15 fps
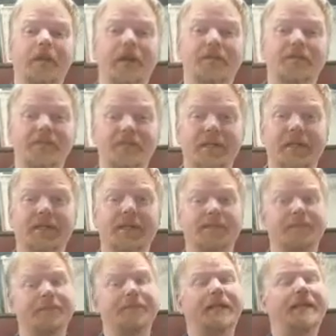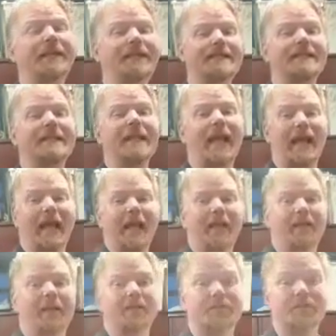I should say the
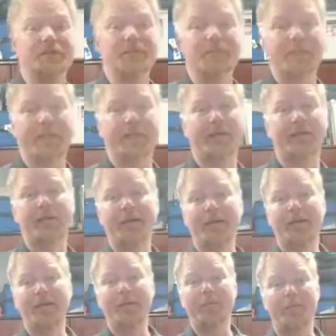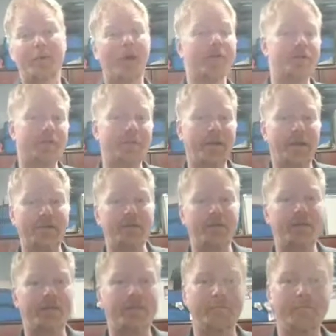PDCA is used in project
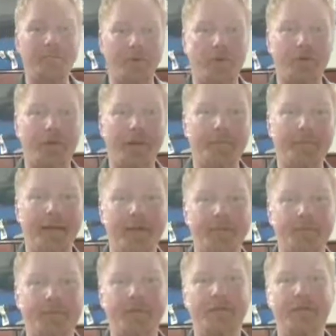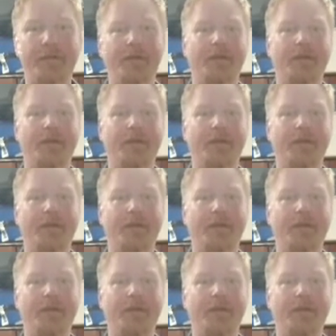management, program management.